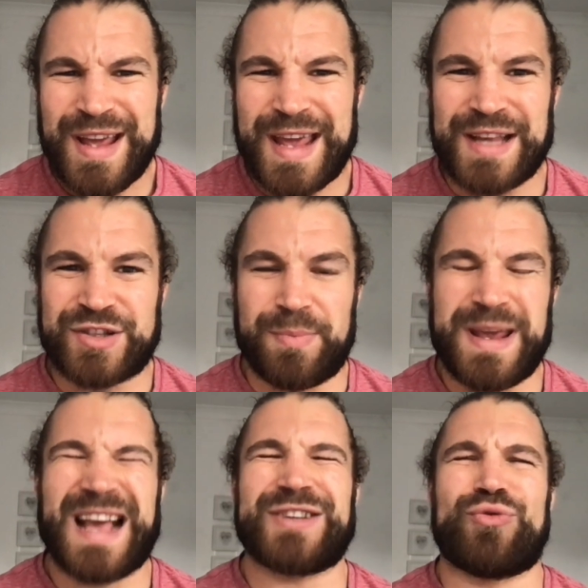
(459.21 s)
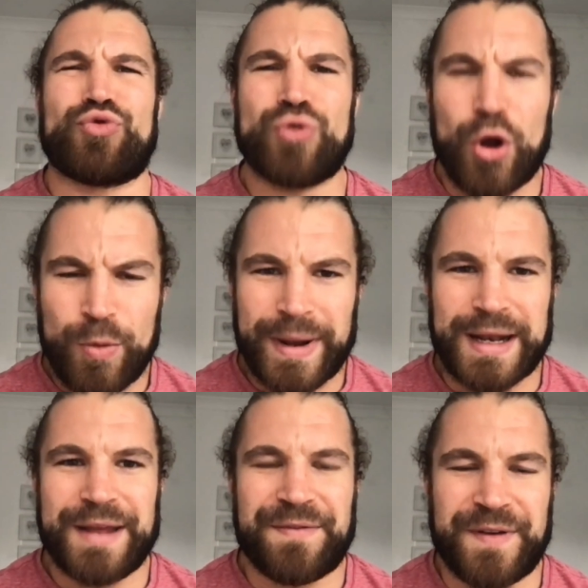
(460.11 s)
is to be as
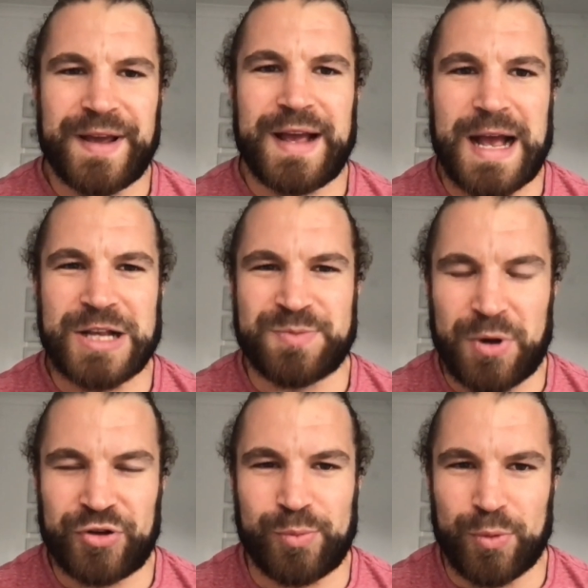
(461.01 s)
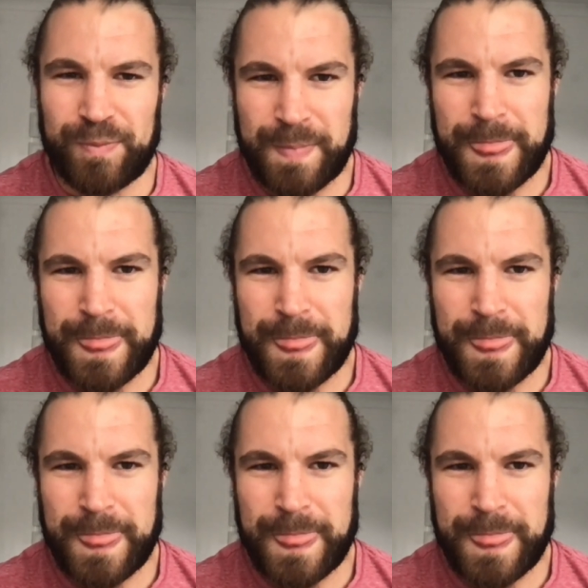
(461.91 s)
aerobically fit as possible.